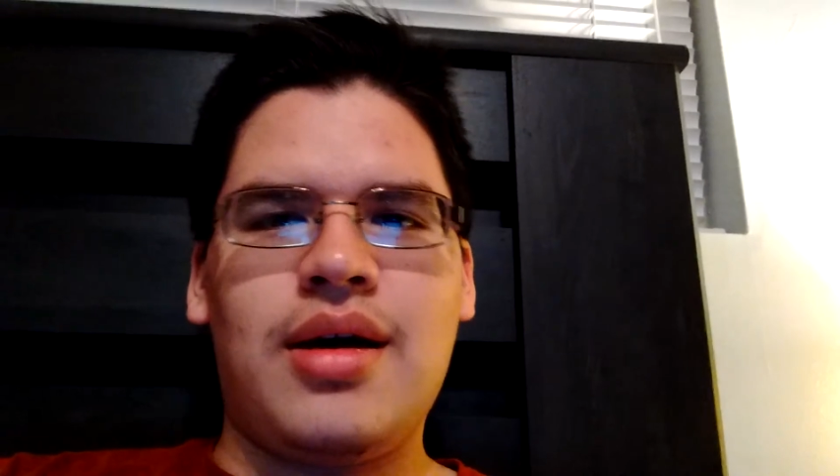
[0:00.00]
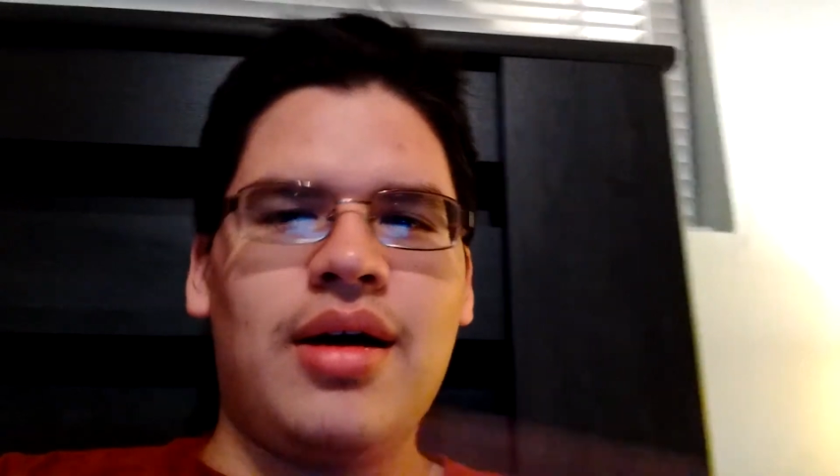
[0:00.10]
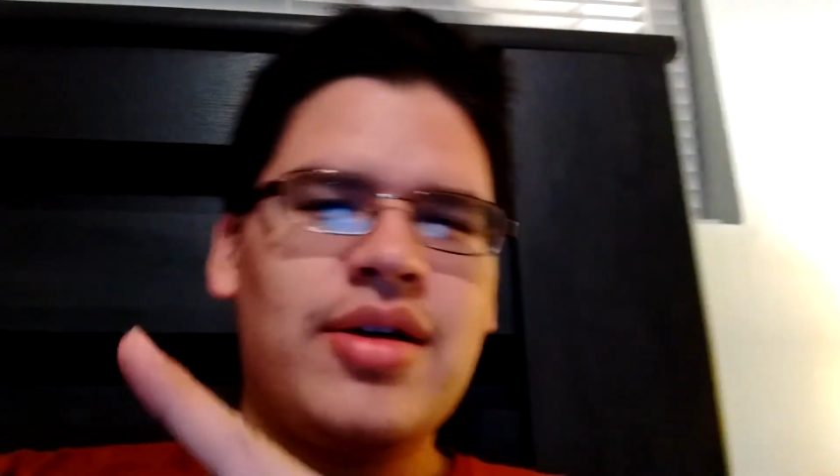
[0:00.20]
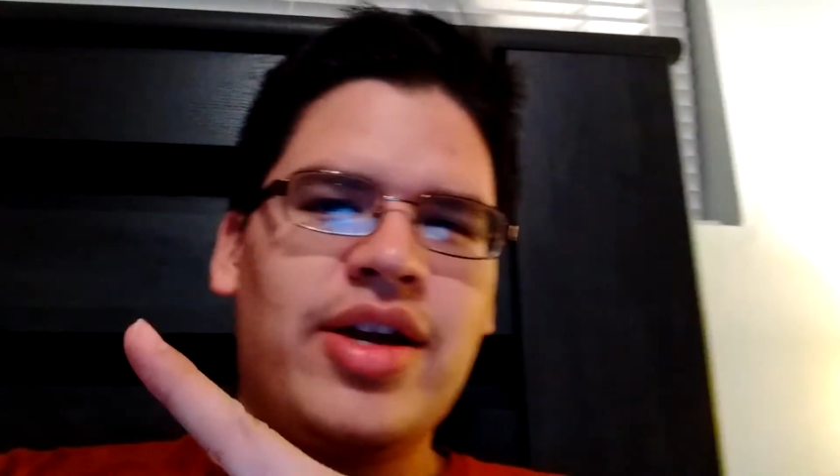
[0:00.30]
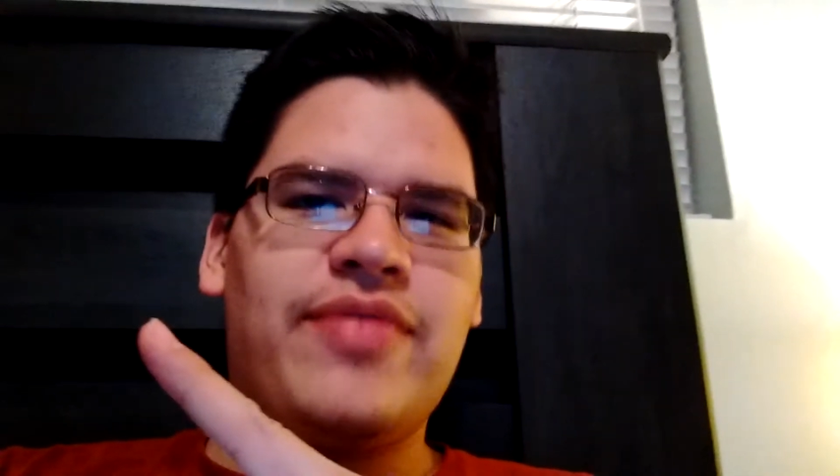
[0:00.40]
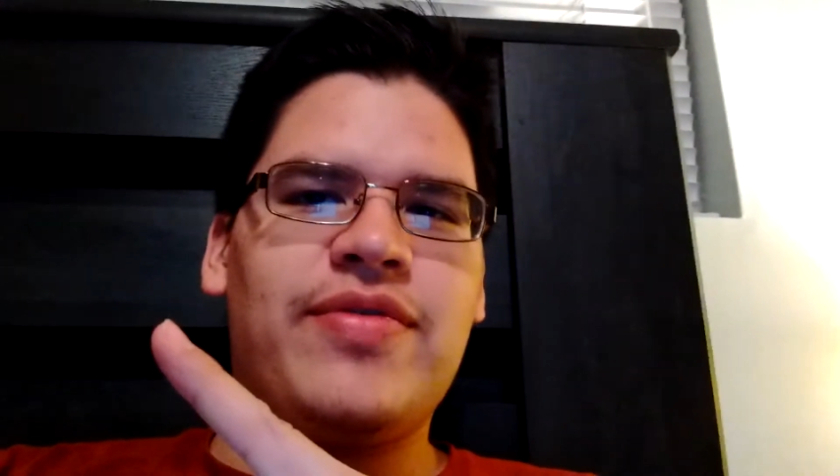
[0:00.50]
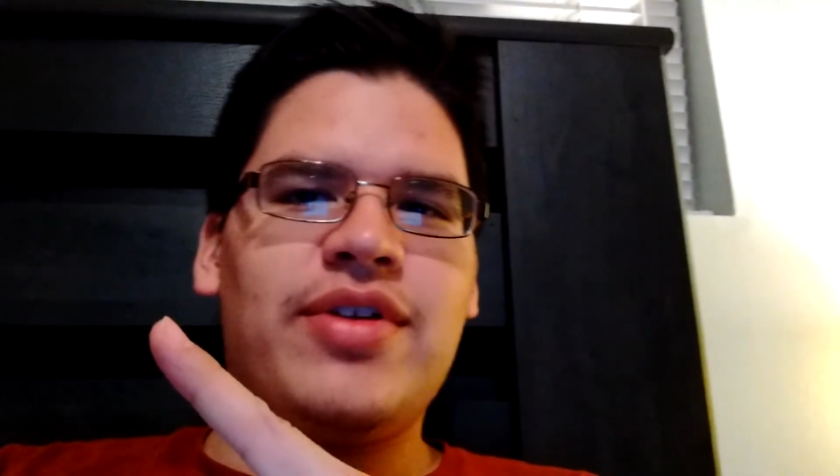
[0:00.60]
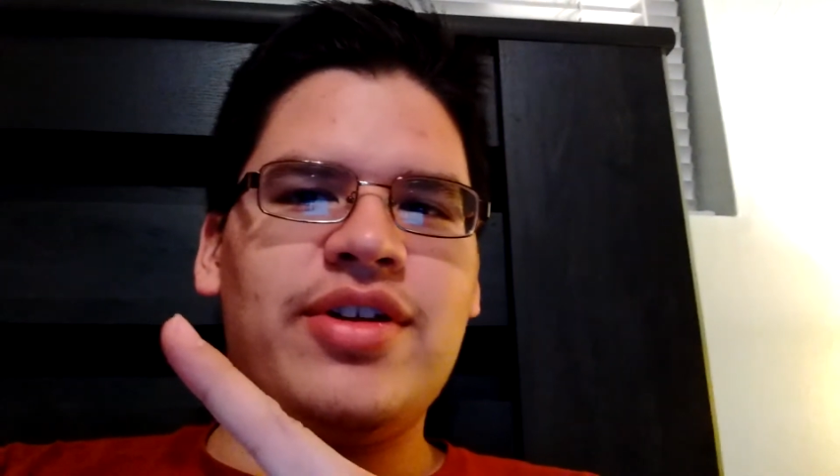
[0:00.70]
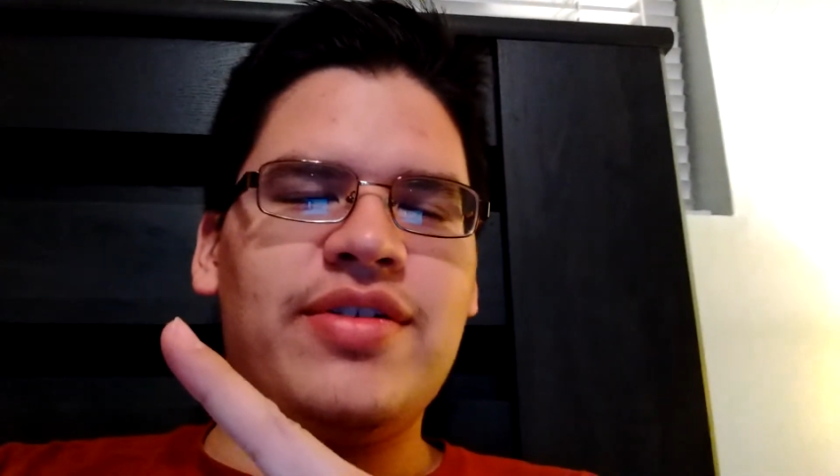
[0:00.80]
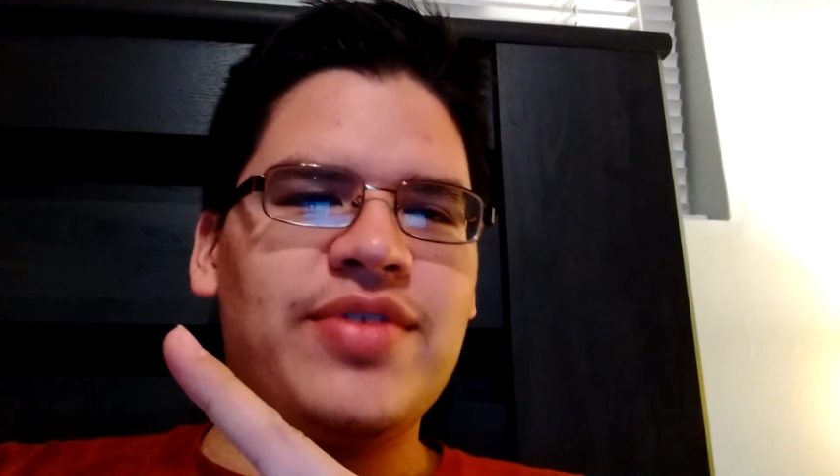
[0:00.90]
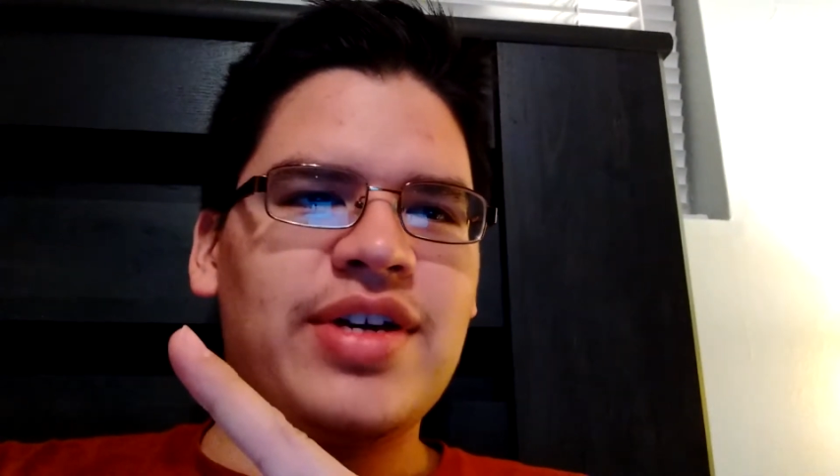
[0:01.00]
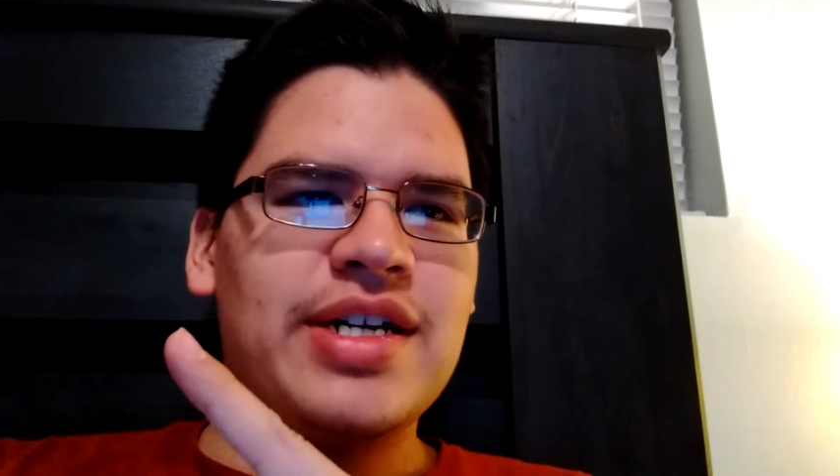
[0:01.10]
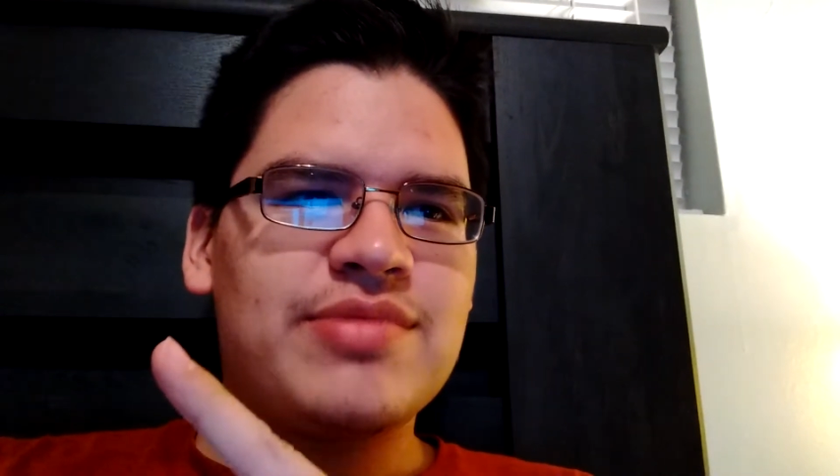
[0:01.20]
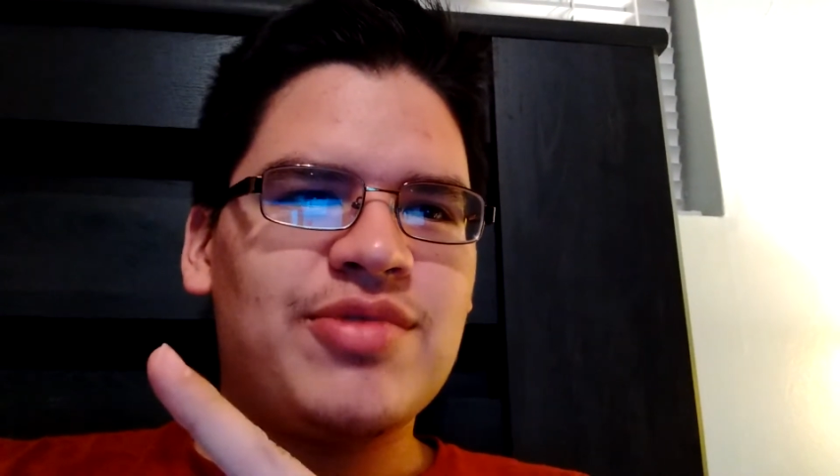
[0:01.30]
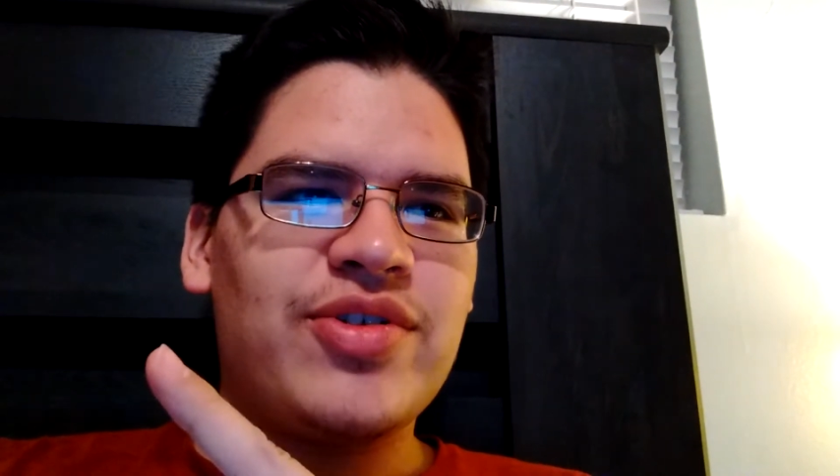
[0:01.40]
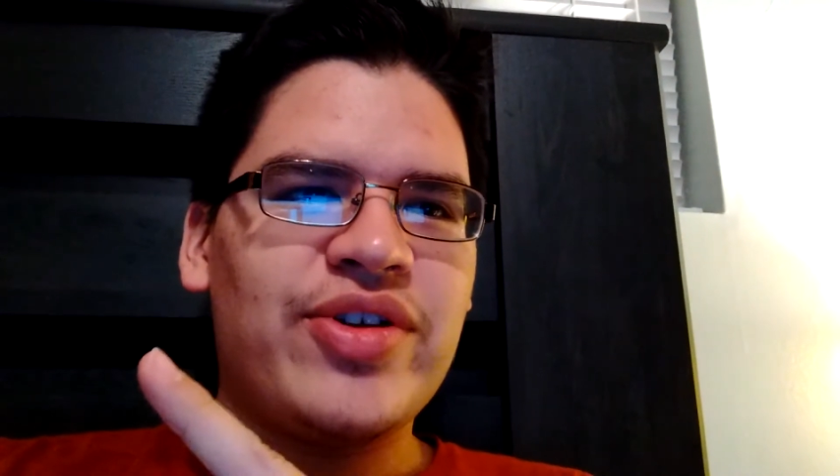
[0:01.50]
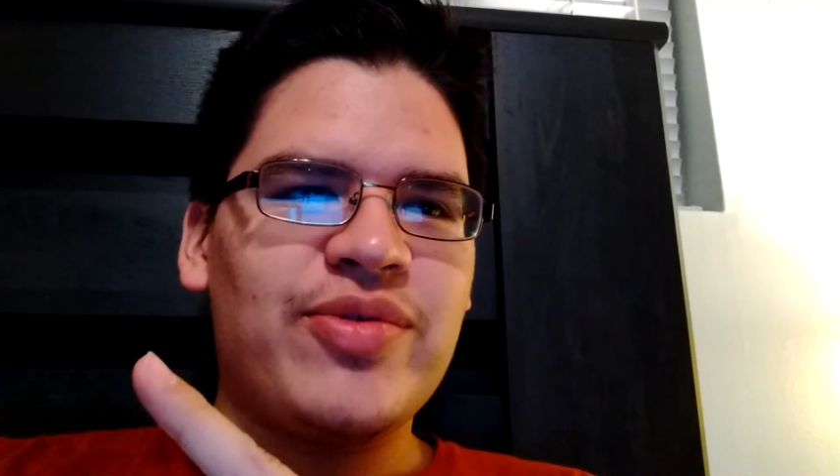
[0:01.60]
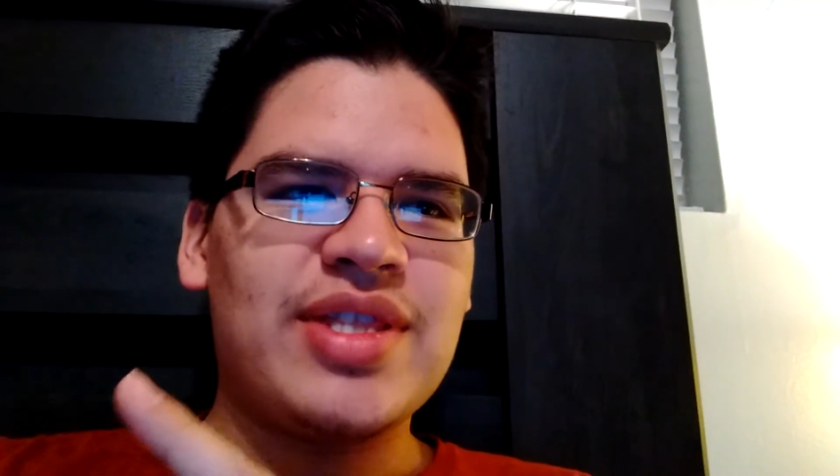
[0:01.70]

Alright, for any of you guys wondering